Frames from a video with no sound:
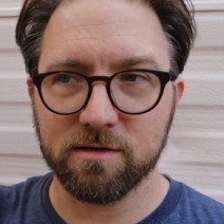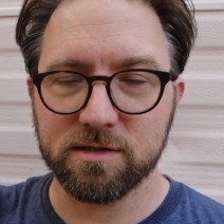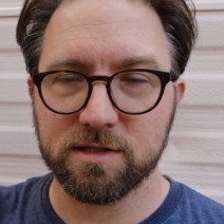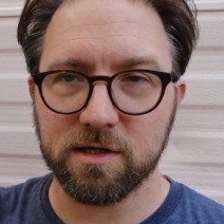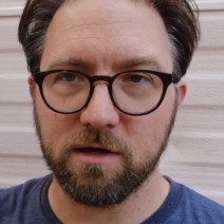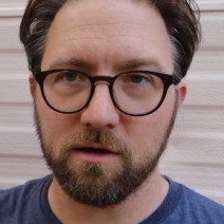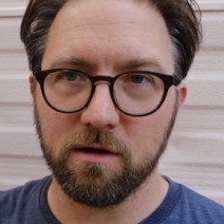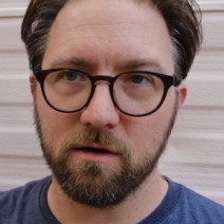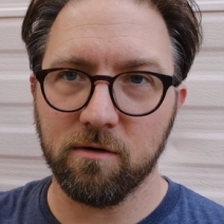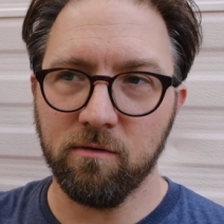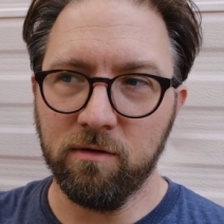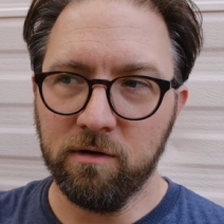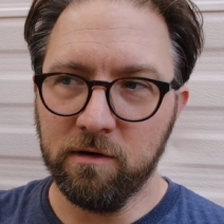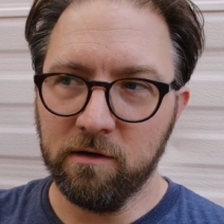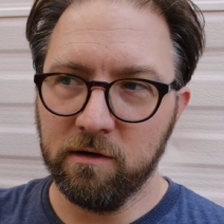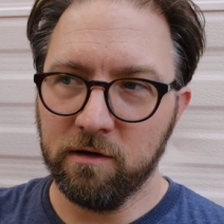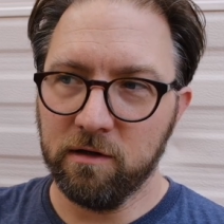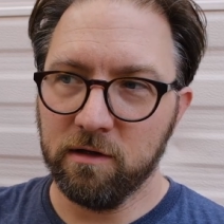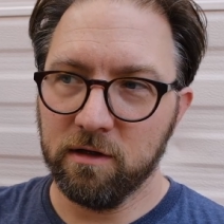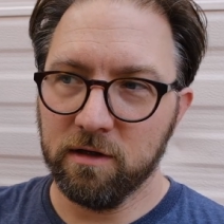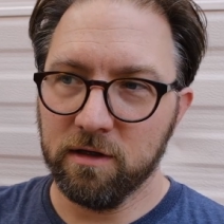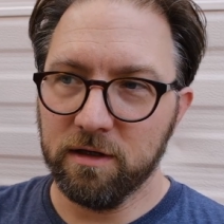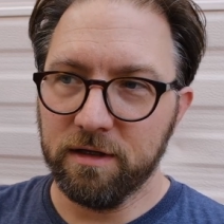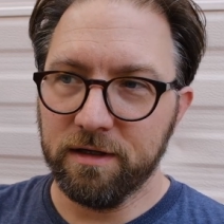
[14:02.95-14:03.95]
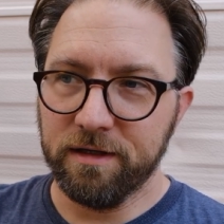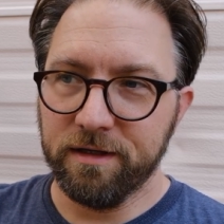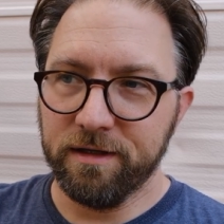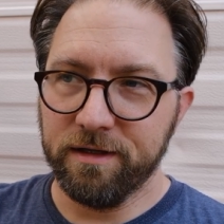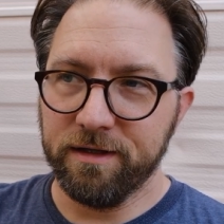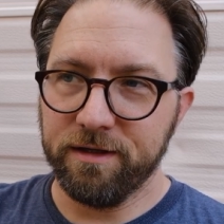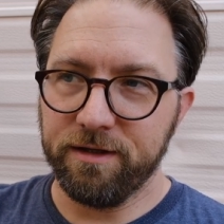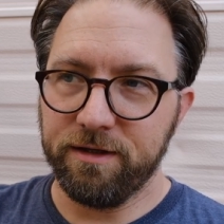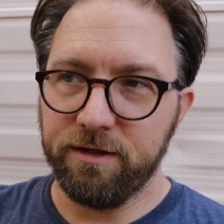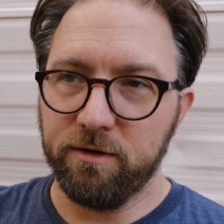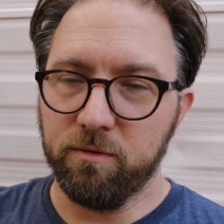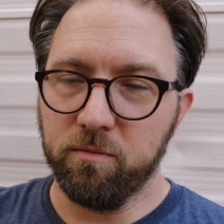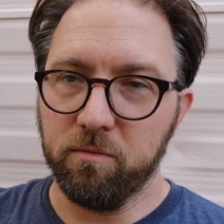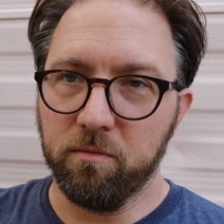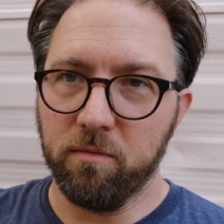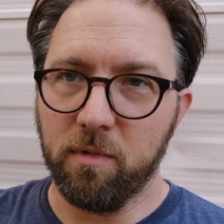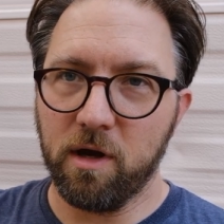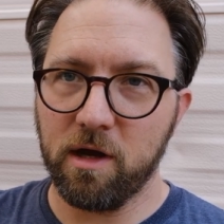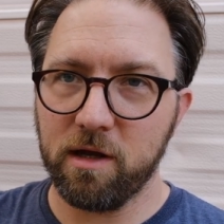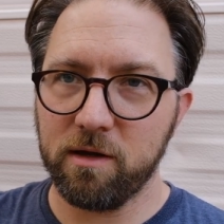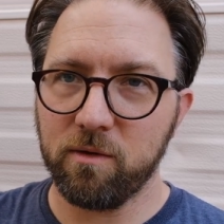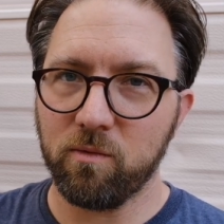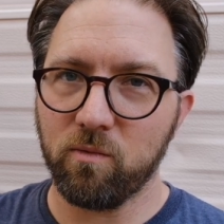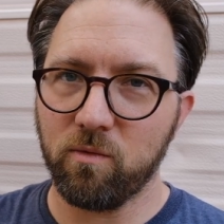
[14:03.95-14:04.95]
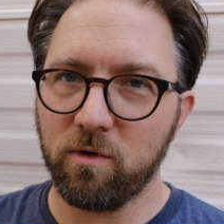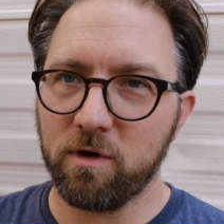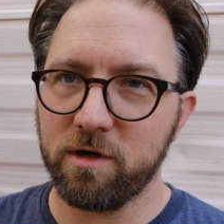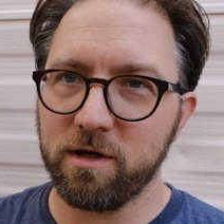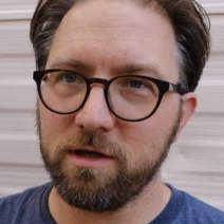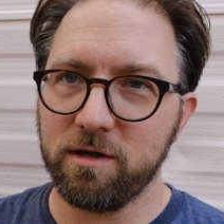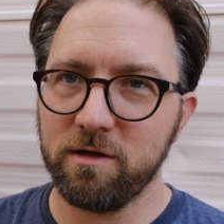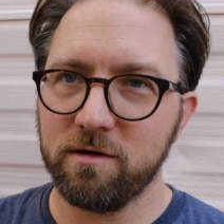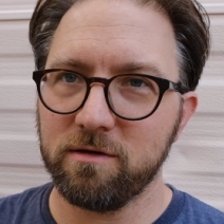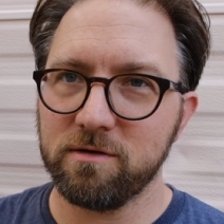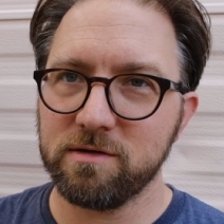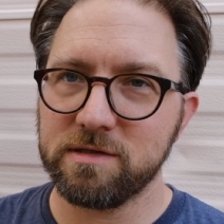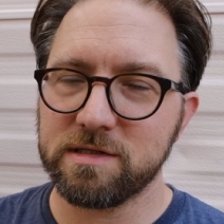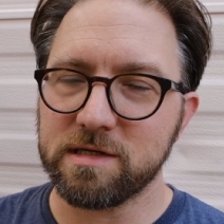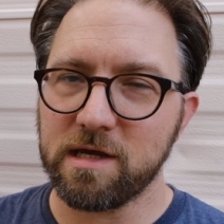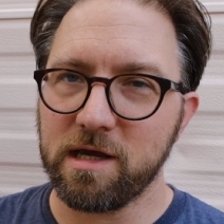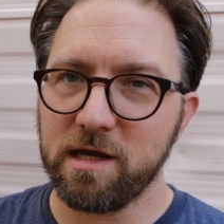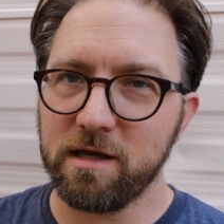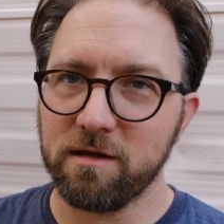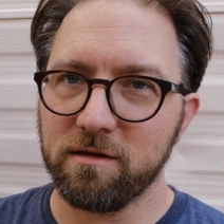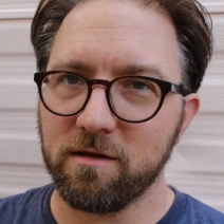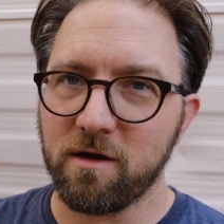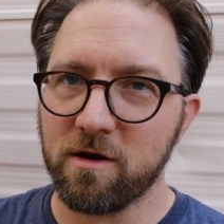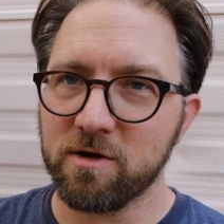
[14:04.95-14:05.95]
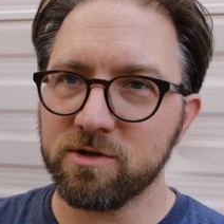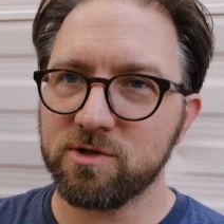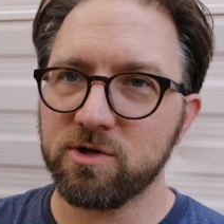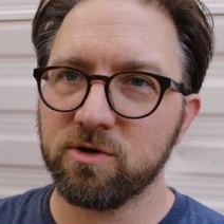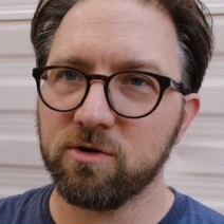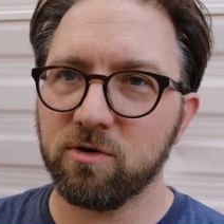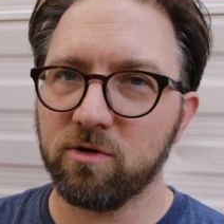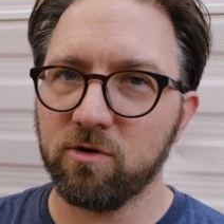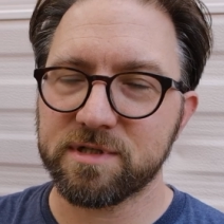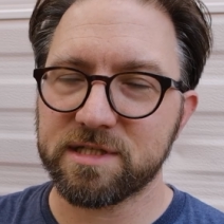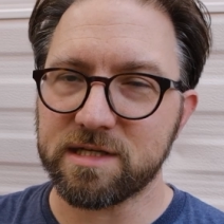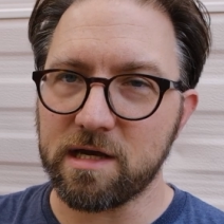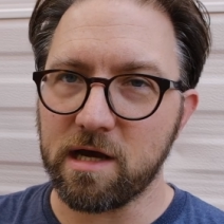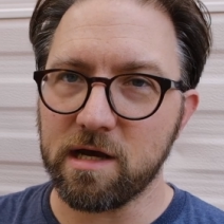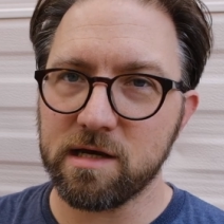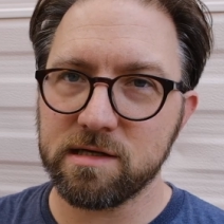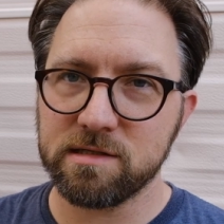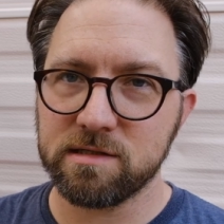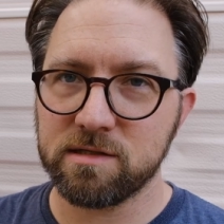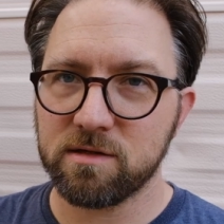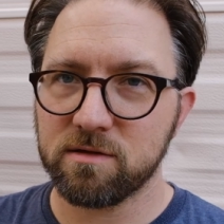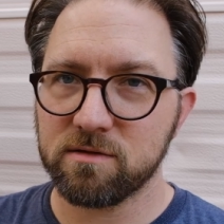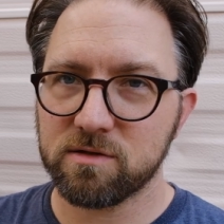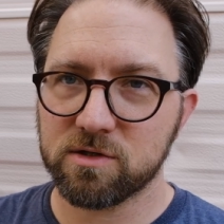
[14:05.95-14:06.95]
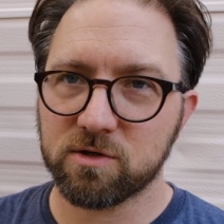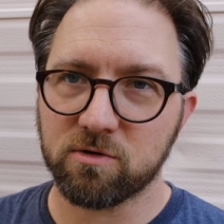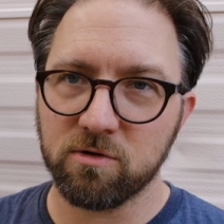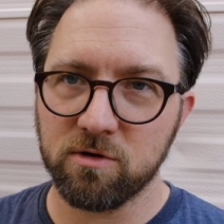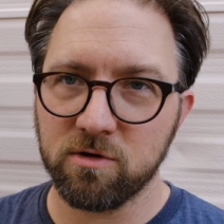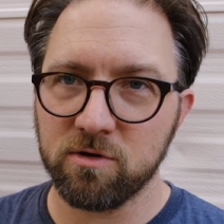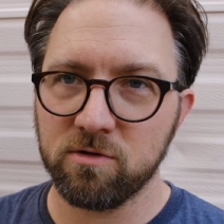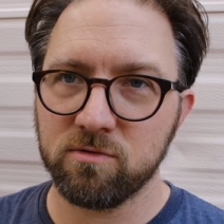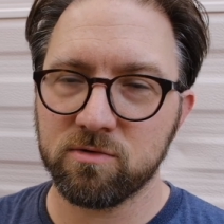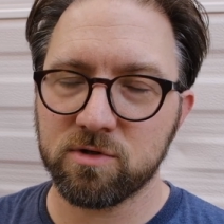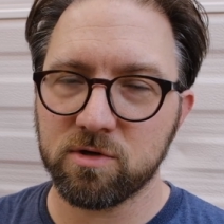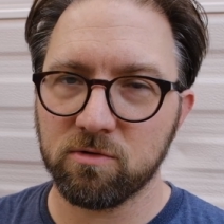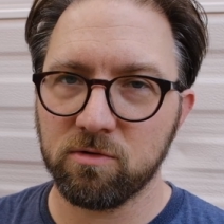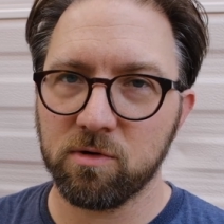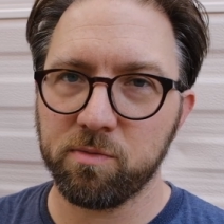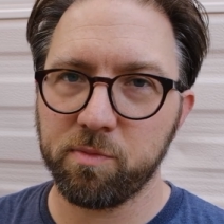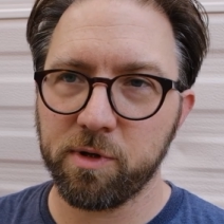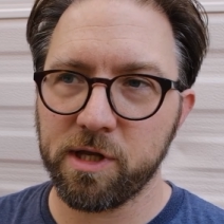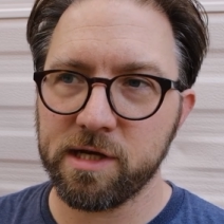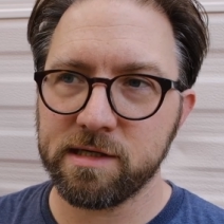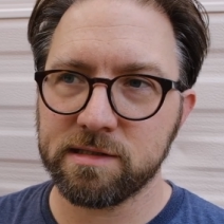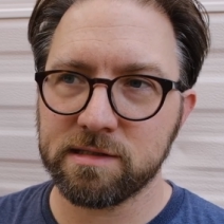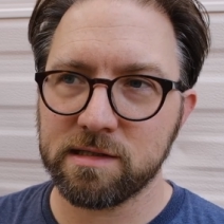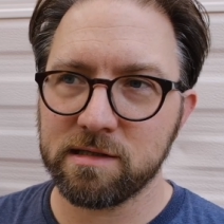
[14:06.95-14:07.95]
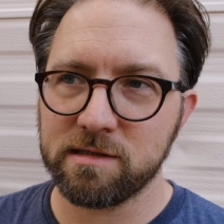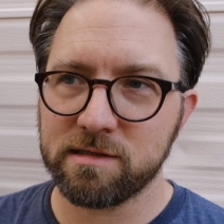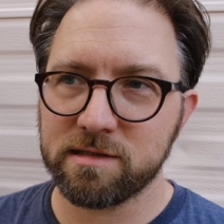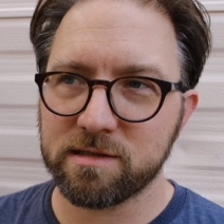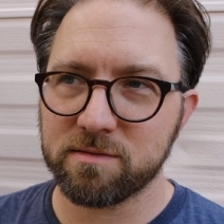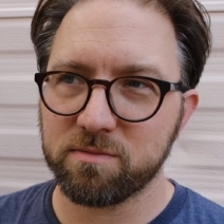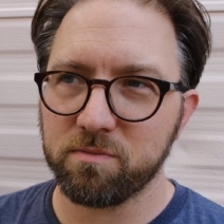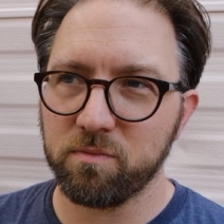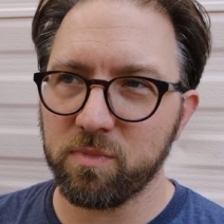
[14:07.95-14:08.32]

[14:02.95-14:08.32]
So you might want to use a larger size screw to replace it,